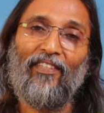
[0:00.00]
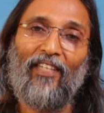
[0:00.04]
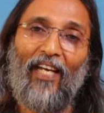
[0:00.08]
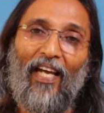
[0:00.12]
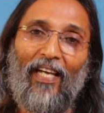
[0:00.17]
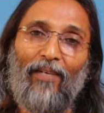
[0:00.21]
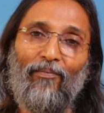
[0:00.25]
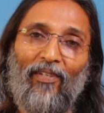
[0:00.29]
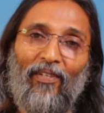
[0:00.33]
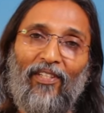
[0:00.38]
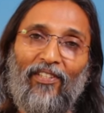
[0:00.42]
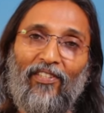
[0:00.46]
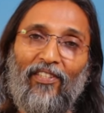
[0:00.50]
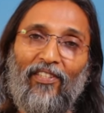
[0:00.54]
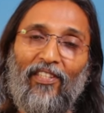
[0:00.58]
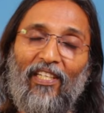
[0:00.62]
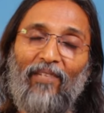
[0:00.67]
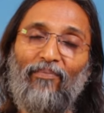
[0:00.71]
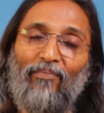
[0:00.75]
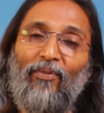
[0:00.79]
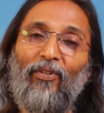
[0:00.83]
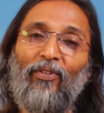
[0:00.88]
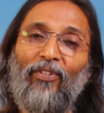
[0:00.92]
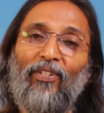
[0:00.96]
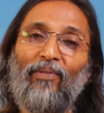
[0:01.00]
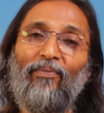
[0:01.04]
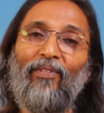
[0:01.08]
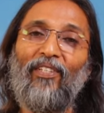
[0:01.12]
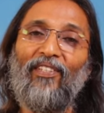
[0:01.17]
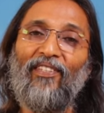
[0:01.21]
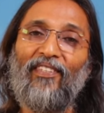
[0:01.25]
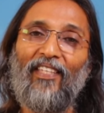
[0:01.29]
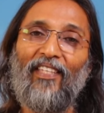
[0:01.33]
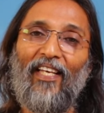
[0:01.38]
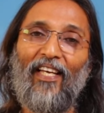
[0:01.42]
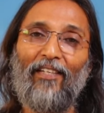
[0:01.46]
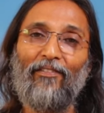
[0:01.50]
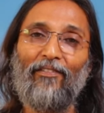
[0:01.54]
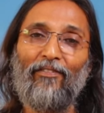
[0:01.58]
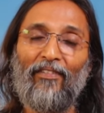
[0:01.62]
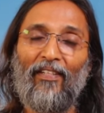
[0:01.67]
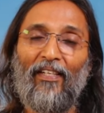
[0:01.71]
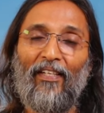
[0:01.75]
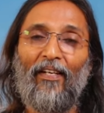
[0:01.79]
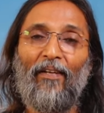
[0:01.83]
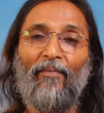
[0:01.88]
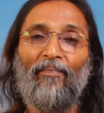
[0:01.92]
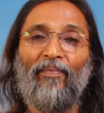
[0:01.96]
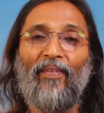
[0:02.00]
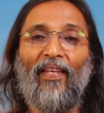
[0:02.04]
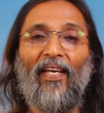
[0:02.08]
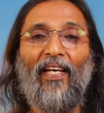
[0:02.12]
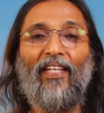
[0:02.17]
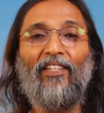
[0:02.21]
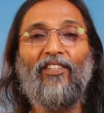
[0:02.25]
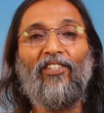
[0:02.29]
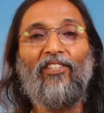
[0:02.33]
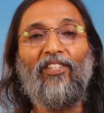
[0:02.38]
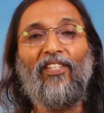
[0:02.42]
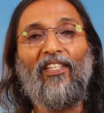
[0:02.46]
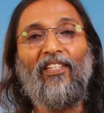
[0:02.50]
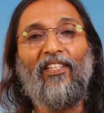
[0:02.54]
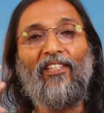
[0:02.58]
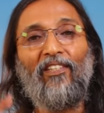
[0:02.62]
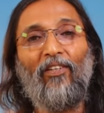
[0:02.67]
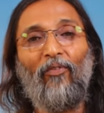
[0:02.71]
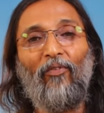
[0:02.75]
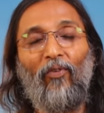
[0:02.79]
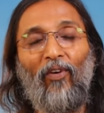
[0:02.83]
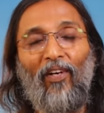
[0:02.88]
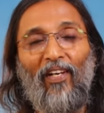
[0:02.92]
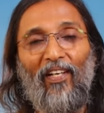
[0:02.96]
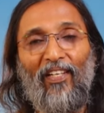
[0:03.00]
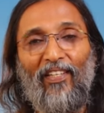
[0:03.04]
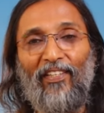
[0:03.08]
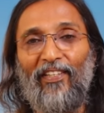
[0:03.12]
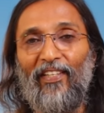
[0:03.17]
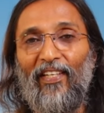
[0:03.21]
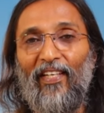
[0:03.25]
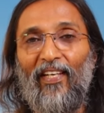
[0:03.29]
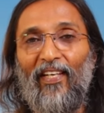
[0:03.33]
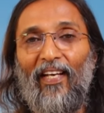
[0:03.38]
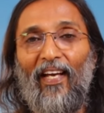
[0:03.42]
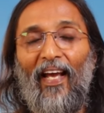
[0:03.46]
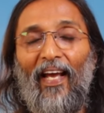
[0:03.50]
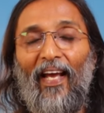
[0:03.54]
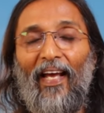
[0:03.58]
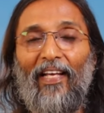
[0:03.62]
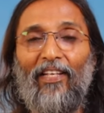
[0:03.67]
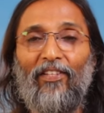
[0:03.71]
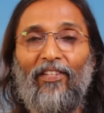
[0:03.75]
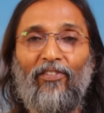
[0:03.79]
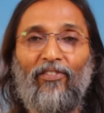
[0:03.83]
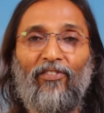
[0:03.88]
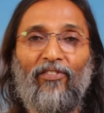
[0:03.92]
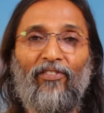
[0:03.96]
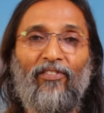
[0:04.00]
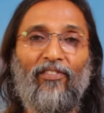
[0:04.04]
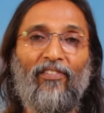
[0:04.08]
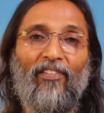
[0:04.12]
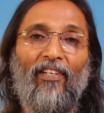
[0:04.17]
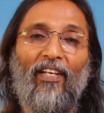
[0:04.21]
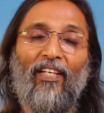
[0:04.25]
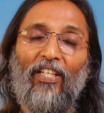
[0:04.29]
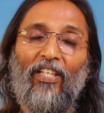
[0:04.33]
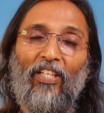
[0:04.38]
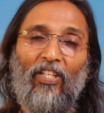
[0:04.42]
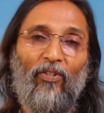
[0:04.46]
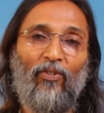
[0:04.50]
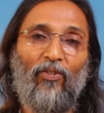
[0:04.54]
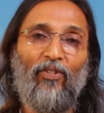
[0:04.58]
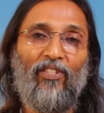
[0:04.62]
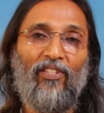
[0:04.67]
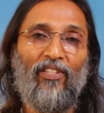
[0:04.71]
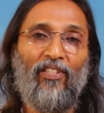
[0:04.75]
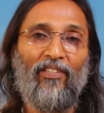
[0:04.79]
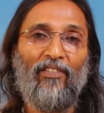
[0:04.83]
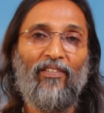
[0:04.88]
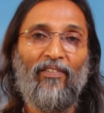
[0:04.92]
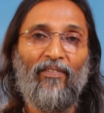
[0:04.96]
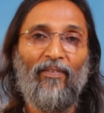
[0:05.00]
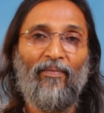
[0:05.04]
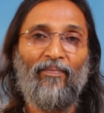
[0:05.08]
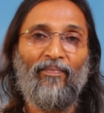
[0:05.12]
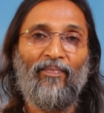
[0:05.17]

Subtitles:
timeless, immutable self and treat the world as an illusion.